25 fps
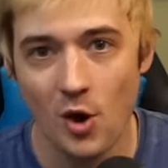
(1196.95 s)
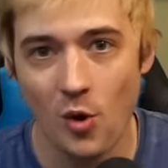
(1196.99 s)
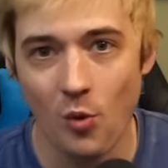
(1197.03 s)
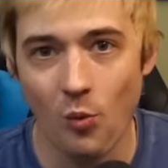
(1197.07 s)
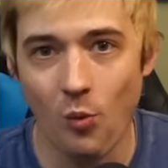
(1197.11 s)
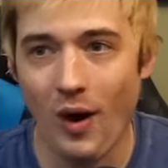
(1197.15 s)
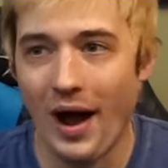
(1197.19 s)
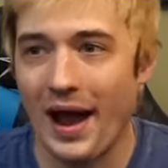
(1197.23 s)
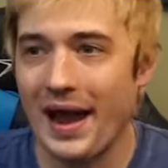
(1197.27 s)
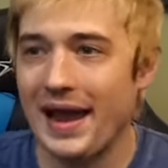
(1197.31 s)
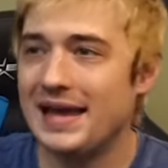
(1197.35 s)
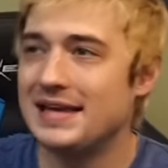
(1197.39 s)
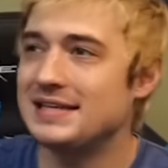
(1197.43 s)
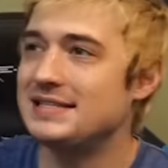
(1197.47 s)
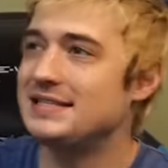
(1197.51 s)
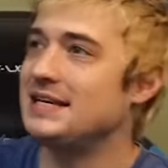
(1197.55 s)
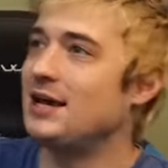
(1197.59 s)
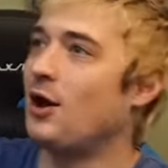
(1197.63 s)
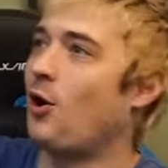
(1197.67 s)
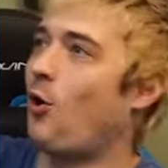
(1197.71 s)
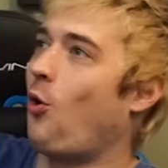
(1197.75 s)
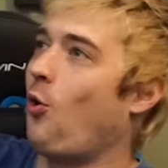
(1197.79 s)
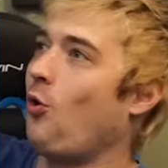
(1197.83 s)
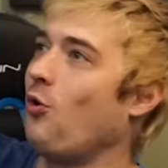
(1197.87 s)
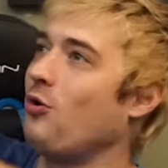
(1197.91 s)
Why is he
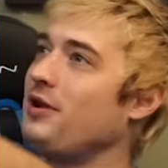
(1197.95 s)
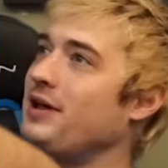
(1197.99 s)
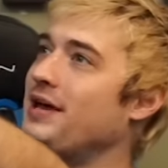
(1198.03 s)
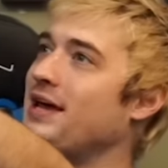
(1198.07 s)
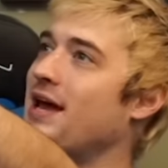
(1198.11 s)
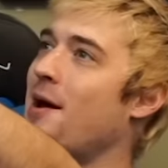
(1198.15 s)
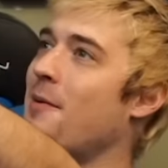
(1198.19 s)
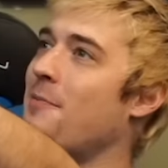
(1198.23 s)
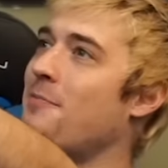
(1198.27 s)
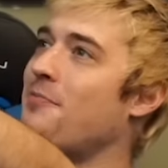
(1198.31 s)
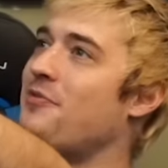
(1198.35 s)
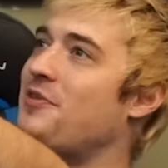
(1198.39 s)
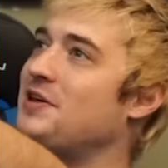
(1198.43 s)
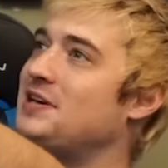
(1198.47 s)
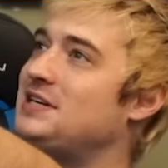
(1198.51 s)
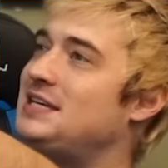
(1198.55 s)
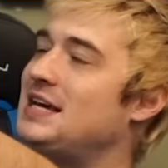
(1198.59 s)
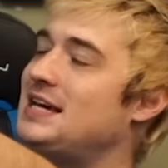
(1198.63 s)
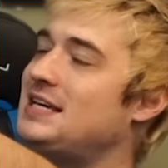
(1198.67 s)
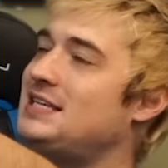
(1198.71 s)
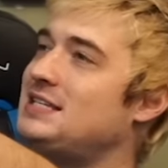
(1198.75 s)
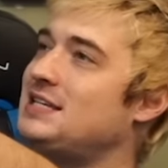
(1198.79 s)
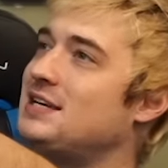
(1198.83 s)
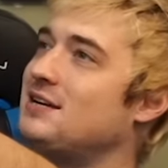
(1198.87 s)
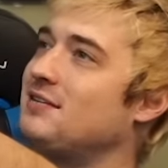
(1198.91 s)
holding up the
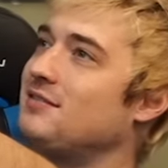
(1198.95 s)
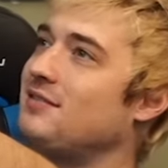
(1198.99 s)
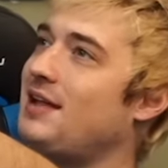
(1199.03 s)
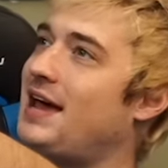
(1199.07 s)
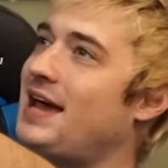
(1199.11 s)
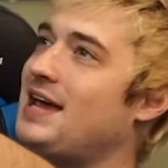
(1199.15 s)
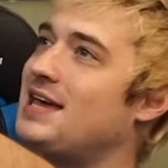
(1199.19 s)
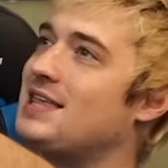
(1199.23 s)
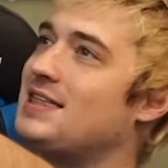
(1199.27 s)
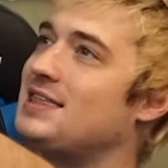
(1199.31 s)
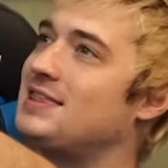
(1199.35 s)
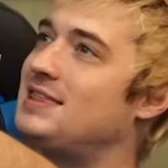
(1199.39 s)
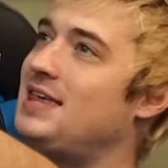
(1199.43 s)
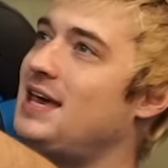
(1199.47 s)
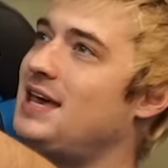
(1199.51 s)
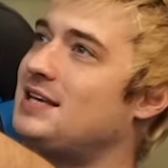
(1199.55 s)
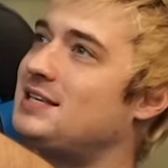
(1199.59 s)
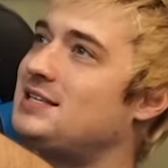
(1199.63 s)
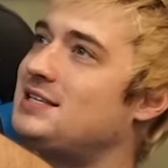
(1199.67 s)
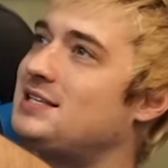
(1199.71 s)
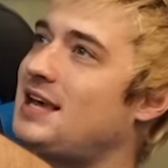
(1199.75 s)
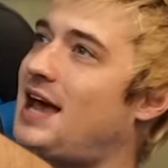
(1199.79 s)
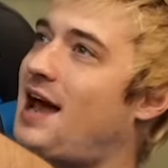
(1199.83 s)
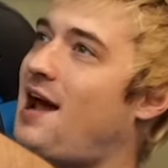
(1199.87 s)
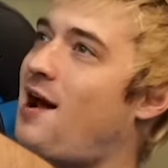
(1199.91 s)
disc like
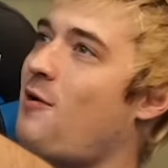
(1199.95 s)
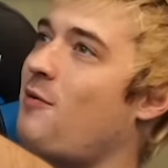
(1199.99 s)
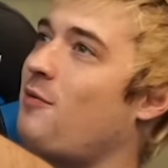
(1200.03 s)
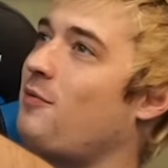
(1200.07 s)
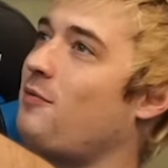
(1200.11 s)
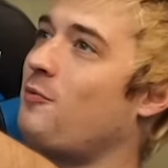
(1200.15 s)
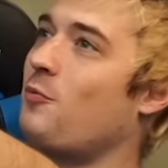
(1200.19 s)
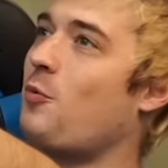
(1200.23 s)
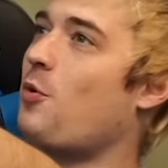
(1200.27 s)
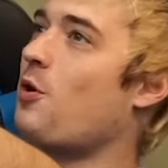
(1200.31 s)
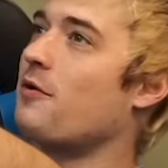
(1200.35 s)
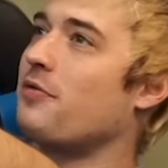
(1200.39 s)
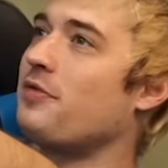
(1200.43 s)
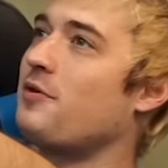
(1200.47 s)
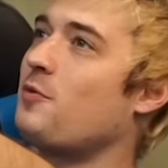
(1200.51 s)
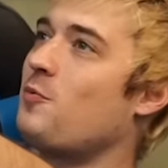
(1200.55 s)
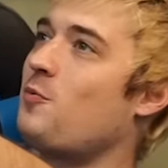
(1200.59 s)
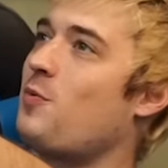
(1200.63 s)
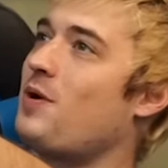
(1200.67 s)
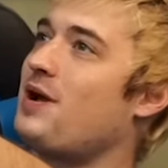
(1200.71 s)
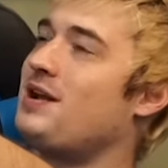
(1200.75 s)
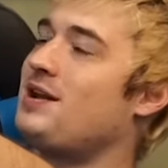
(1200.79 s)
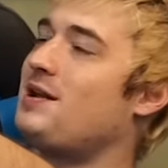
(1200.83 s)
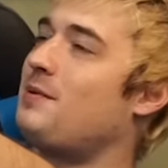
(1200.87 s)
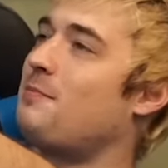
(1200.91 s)
this out where
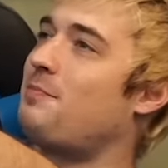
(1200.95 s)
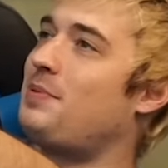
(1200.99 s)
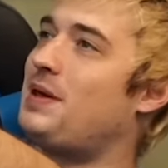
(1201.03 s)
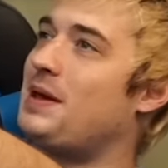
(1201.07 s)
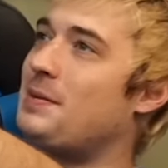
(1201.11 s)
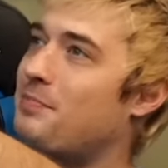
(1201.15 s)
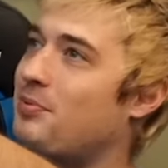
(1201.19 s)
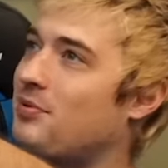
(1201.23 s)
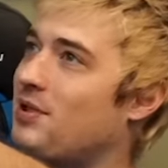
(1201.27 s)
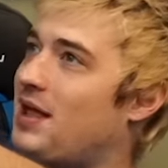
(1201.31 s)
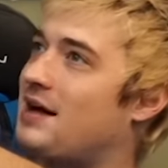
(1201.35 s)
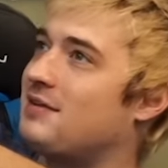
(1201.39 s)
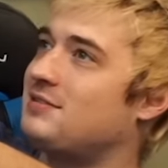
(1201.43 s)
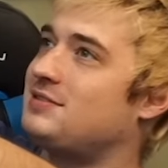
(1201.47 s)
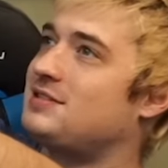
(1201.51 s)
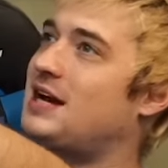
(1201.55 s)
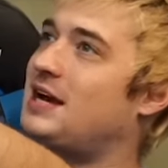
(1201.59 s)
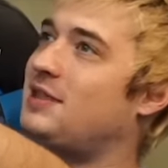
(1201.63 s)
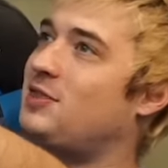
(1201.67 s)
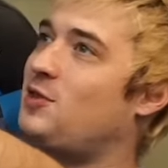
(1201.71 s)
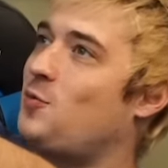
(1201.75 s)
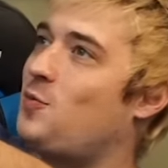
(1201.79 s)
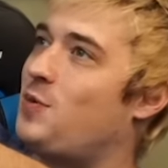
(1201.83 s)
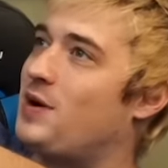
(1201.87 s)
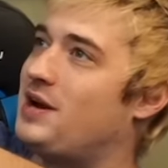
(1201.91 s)
the people
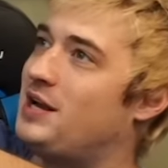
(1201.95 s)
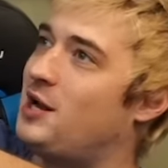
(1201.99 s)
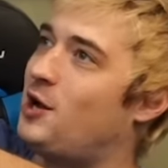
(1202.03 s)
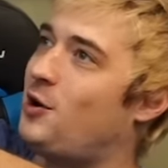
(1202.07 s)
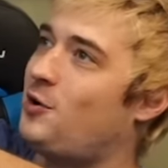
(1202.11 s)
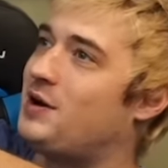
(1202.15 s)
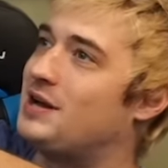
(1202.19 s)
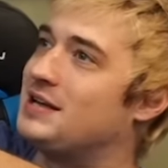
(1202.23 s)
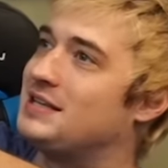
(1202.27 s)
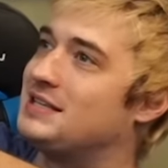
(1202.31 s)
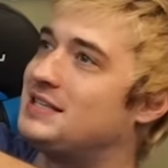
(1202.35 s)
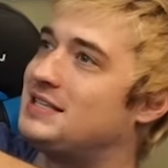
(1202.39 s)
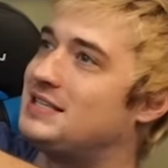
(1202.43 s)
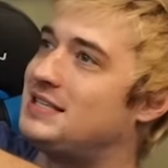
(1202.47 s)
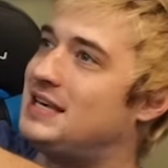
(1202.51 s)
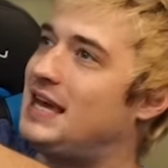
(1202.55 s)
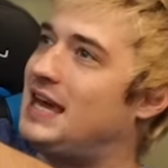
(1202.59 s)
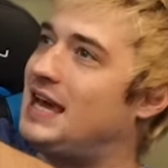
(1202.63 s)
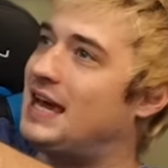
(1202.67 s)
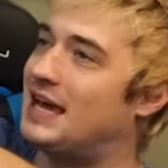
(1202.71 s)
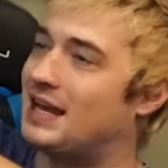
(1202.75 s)
outside the window can see